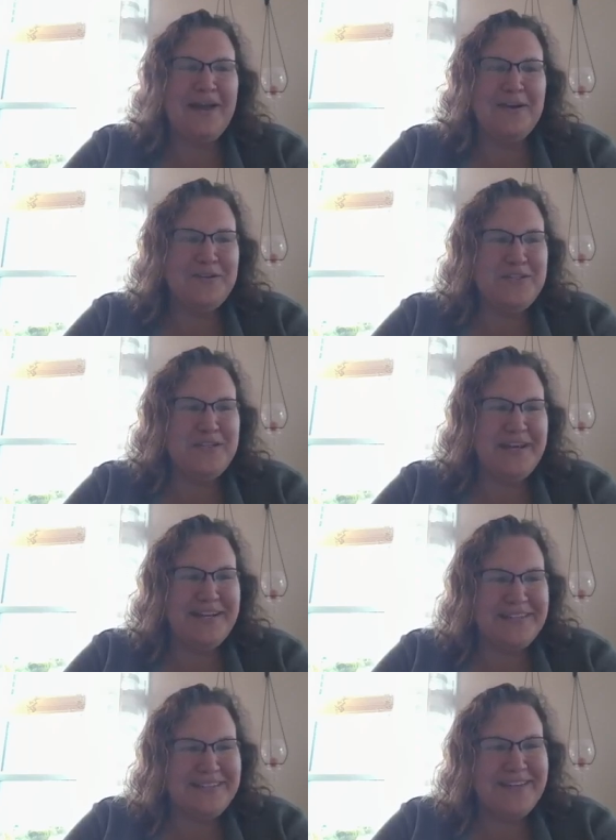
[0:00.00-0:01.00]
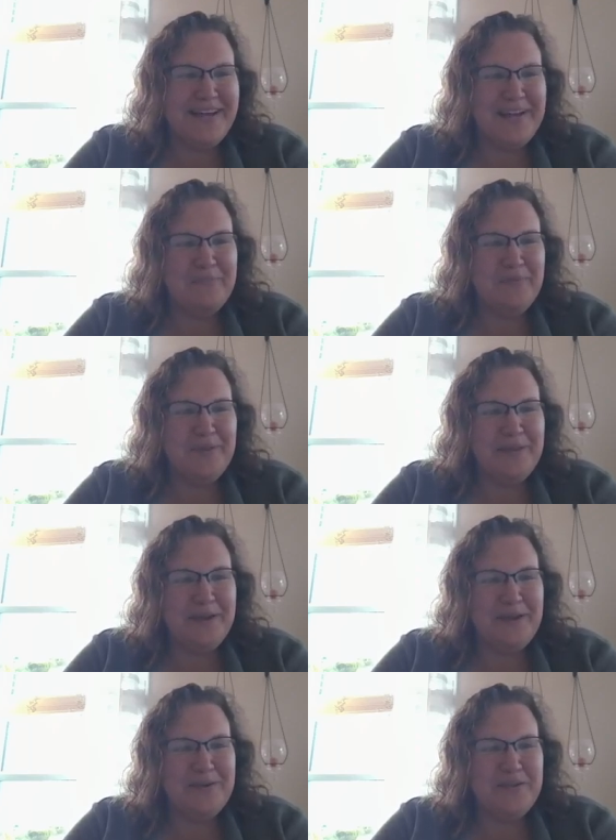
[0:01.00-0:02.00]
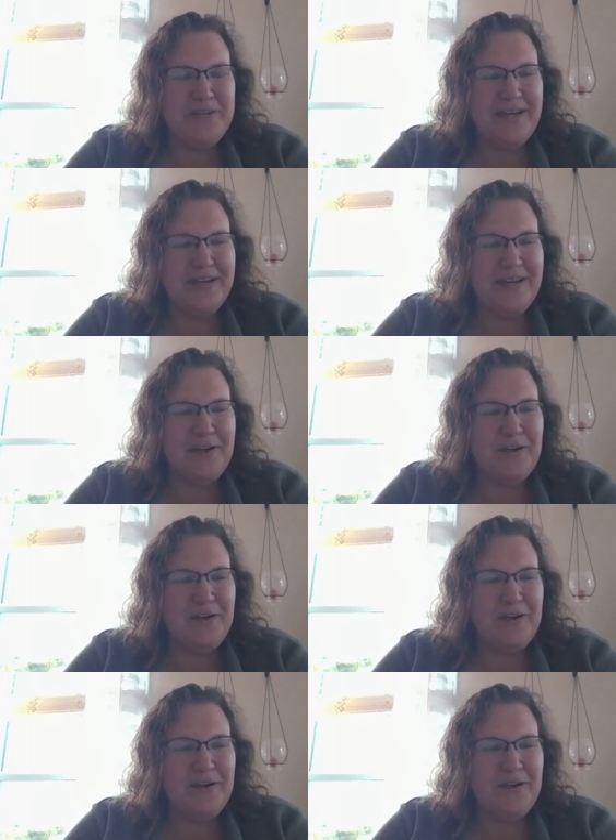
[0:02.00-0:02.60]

I understand. I completely understand.